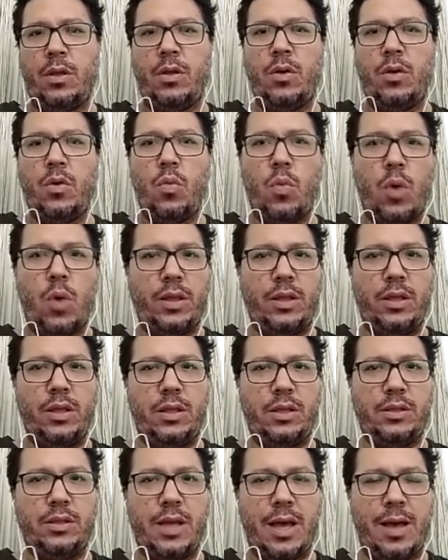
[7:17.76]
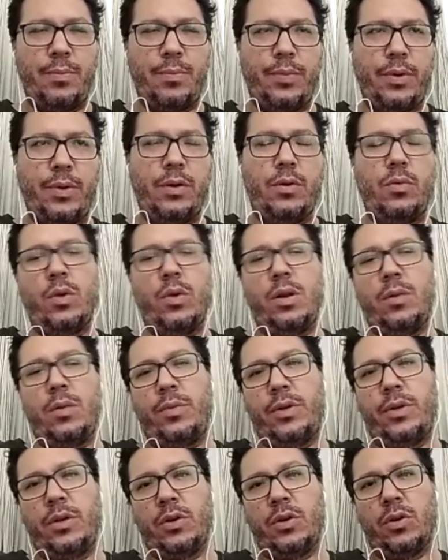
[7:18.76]
Why did this happen? Well,
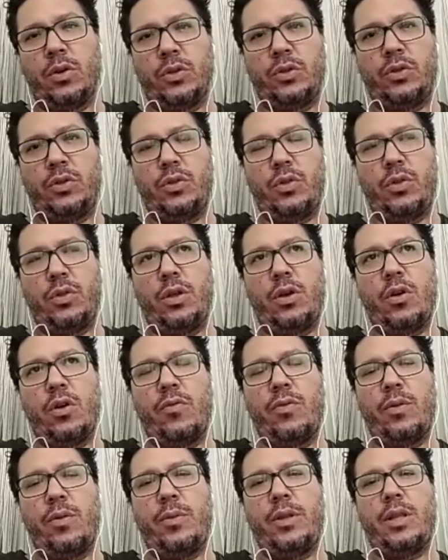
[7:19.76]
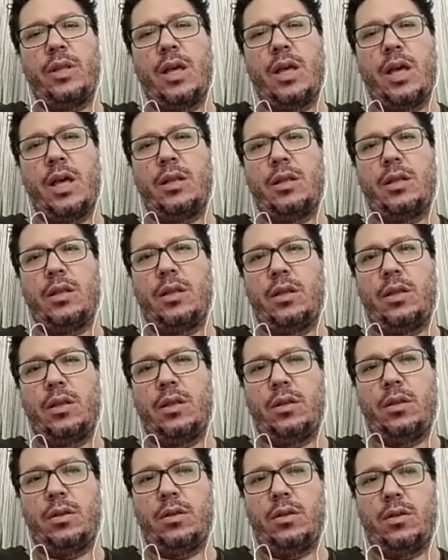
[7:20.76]
because the government had a
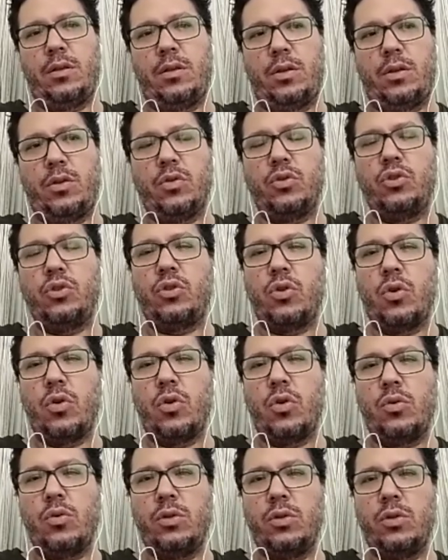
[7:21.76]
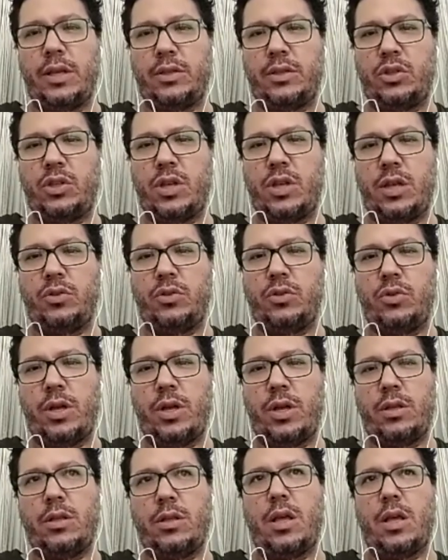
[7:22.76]
controlled exchange
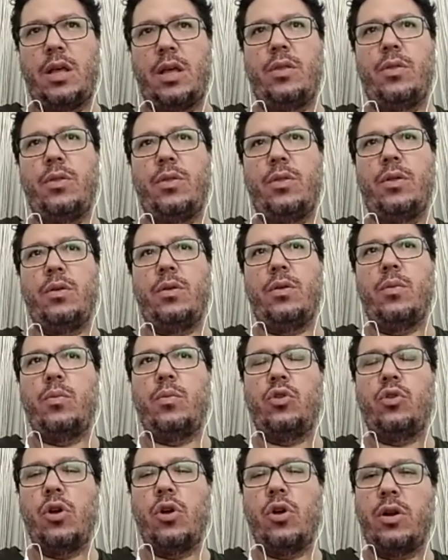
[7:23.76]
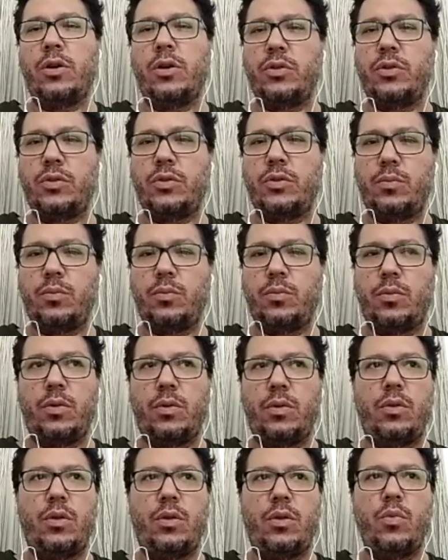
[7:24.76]
rate, and the dollars,
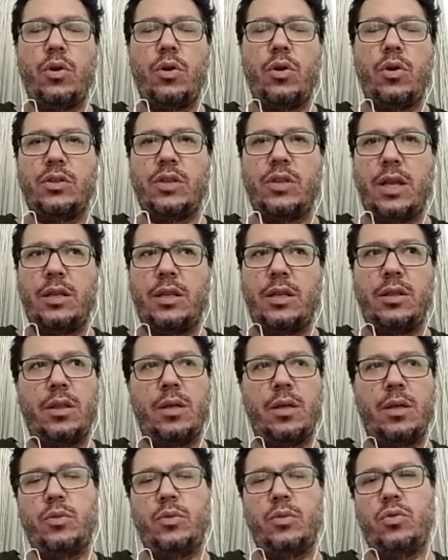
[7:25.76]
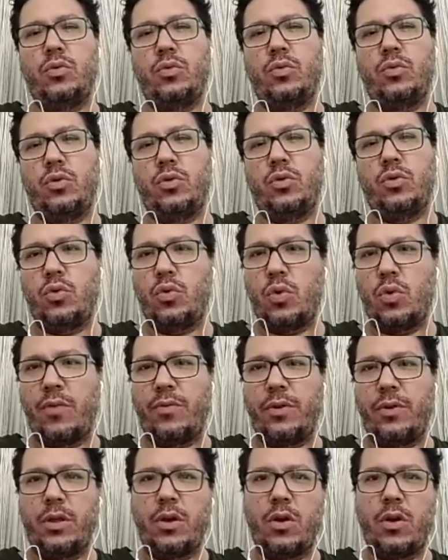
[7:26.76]
they were assigning them to whoever
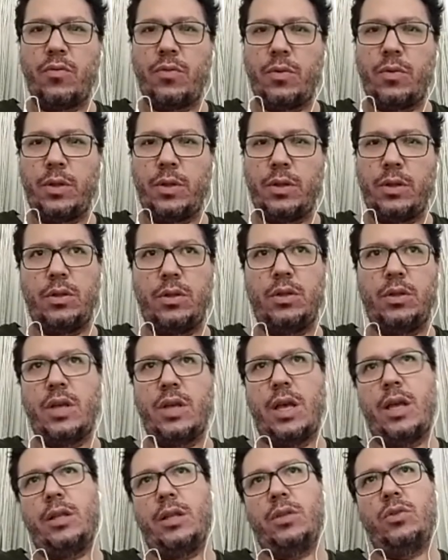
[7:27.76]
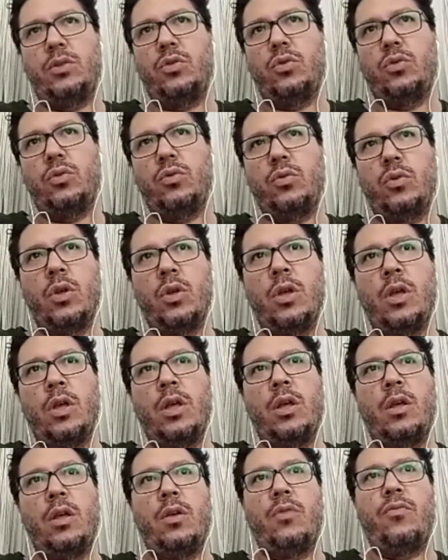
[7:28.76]
the government decided to,
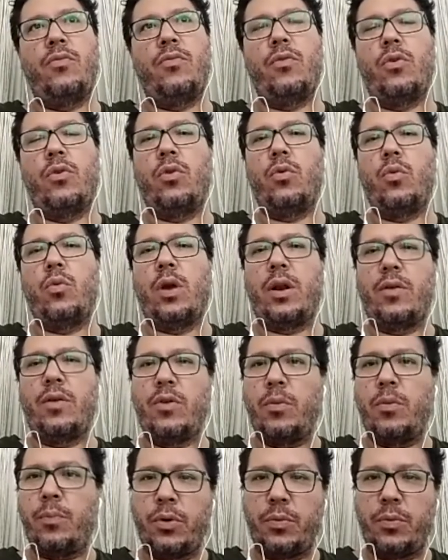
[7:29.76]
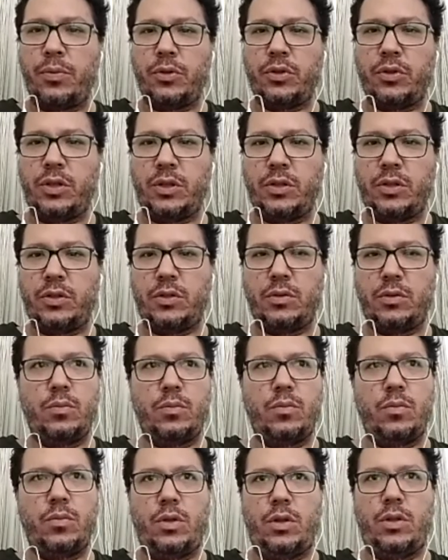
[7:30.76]
for whatever purposes
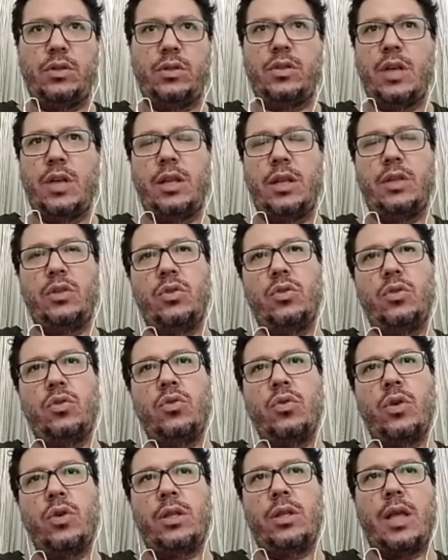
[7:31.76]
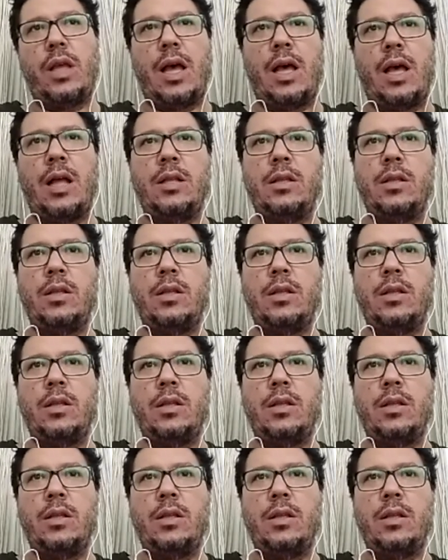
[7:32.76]
it decided to do it. And